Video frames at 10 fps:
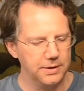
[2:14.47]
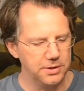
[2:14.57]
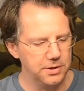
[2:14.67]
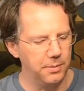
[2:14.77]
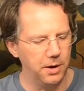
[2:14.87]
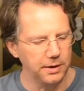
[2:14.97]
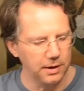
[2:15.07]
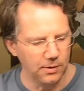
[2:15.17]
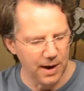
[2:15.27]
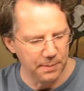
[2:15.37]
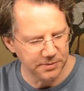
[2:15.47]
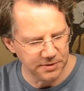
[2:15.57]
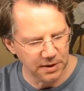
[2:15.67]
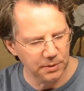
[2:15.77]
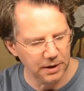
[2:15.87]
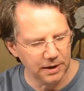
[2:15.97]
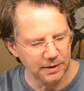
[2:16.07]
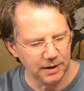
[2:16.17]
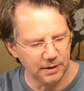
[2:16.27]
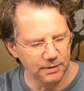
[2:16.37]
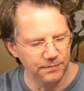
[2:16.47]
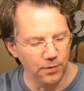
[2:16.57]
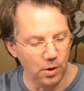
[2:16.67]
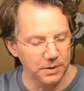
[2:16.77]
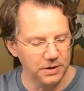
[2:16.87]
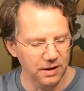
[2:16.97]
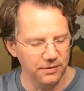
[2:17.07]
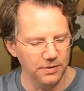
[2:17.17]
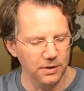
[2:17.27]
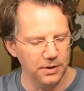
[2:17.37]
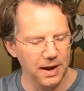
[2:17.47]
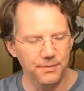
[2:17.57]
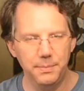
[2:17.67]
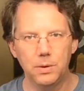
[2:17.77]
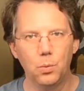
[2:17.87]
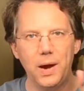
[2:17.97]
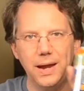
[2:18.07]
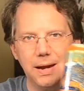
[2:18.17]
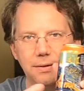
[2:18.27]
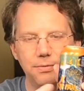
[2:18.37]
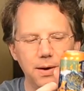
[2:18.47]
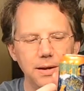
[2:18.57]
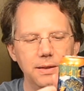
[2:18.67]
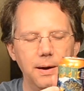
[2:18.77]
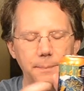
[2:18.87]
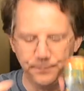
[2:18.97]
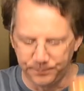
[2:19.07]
It's just a marketing crap. It's not really anything informative, although they have a big wave right there.